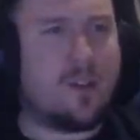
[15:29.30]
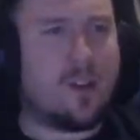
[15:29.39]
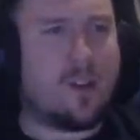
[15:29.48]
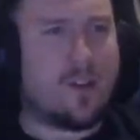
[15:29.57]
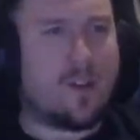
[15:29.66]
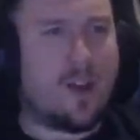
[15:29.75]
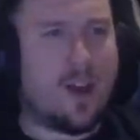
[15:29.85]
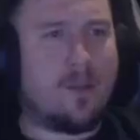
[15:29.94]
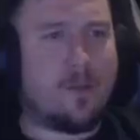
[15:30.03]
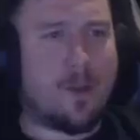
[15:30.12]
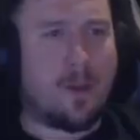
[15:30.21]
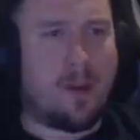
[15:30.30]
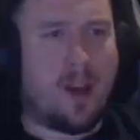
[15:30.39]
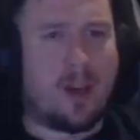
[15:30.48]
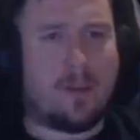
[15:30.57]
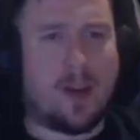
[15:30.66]
Alright,
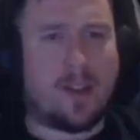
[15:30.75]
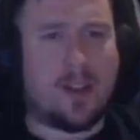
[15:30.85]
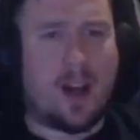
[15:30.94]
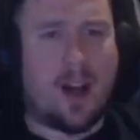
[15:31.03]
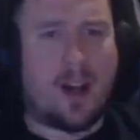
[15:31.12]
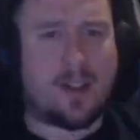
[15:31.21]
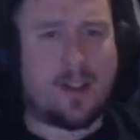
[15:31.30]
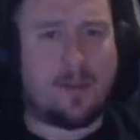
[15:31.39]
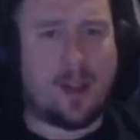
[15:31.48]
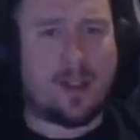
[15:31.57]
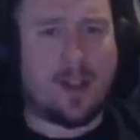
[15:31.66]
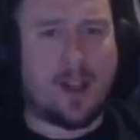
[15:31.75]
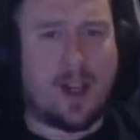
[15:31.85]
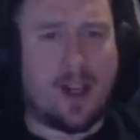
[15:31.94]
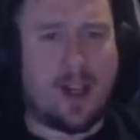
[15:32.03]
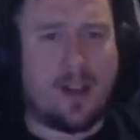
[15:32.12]
reapplying my dots the best I
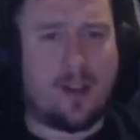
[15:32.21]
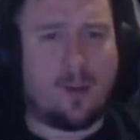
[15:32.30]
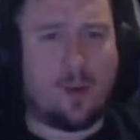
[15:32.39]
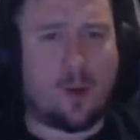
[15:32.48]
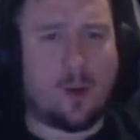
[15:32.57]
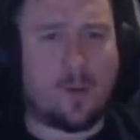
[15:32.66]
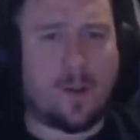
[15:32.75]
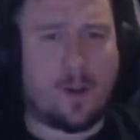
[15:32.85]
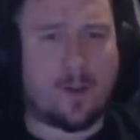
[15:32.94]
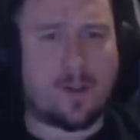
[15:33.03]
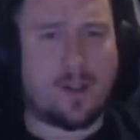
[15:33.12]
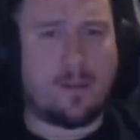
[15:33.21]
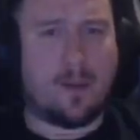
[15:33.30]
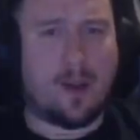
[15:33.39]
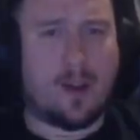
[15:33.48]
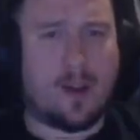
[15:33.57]
can. The Warrior fears
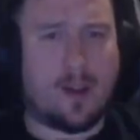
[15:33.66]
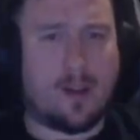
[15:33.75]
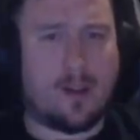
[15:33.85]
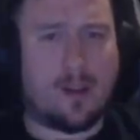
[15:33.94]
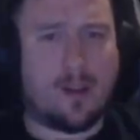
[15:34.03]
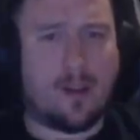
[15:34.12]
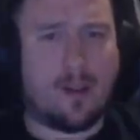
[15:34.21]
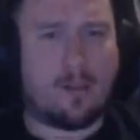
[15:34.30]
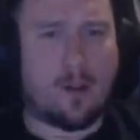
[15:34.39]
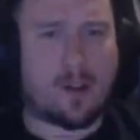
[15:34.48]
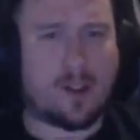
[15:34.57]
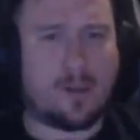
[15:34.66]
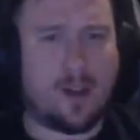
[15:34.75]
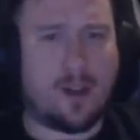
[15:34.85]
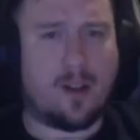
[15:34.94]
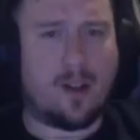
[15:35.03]
the
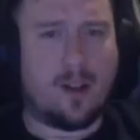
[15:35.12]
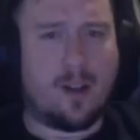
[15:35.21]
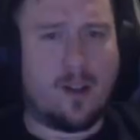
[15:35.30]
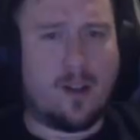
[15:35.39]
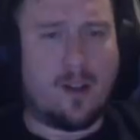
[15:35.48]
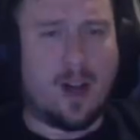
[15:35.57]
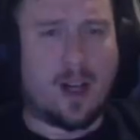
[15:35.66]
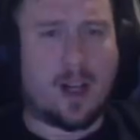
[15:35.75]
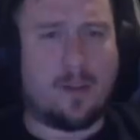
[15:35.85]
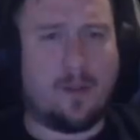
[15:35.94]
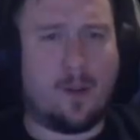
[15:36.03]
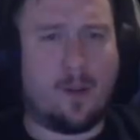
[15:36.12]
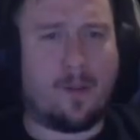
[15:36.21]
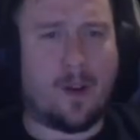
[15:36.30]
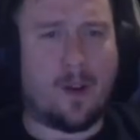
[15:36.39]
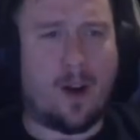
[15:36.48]
Marksman. I get a full
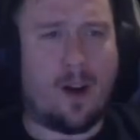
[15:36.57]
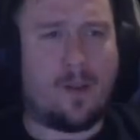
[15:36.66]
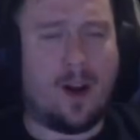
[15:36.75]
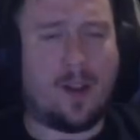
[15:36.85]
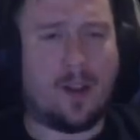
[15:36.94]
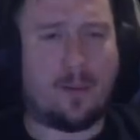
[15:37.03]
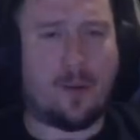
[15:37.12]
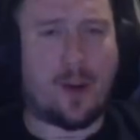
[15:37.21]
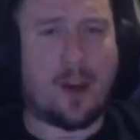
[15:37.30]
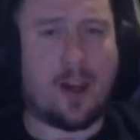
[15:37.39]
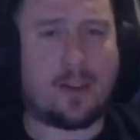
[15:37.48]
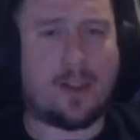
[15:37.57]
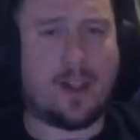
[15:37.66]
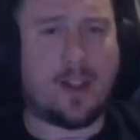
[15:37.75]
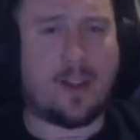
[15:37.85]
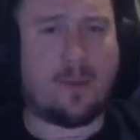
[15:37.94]
fear off on the Priest,
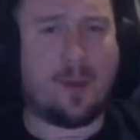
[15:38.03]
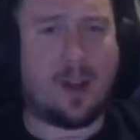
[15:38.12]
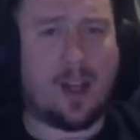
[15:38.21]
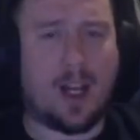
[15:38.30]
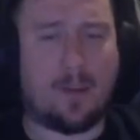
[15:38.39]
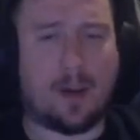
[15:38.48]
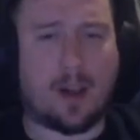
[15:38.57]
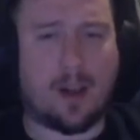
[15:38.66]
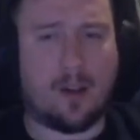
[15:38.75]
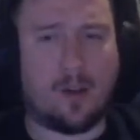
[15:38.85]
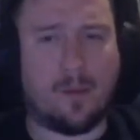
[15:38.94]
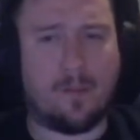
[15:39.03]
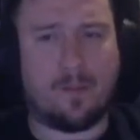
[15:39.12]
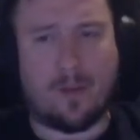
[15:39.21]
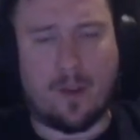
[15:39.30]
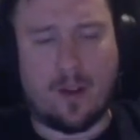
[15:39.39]
and we line up a kill.
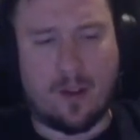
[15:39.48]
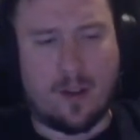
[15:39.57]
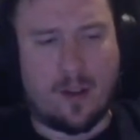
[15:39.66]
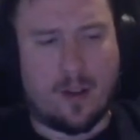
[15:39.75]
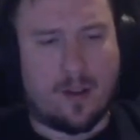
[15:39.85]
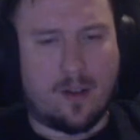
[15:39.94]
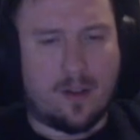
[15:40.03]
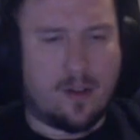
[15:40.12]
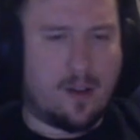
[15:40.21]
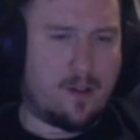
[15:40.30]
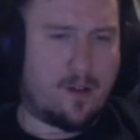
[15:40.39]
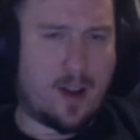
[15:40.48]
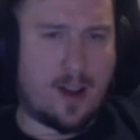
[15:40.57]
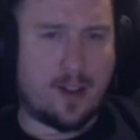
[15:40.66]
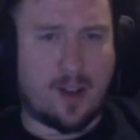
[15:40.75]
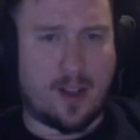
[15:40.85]

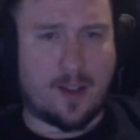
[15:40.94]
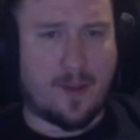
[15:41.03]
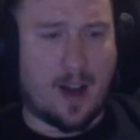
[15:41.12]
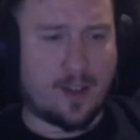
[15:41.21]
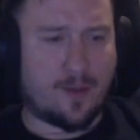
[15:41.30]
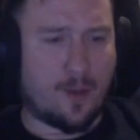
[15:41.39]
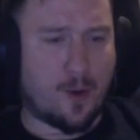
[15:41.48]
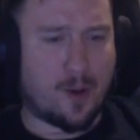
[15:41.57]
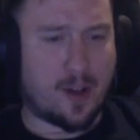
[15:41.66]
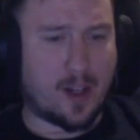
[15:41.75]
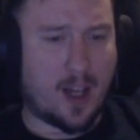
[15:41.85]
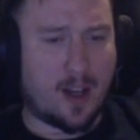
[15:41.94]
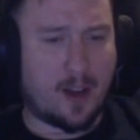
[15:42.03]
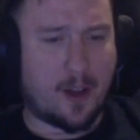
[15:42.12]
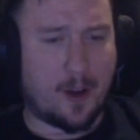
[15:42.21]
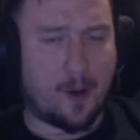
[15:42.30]
Alright, so let's fast forward
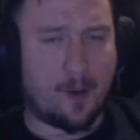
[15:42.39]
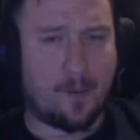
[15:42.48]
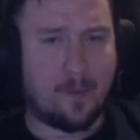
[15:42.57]
again here.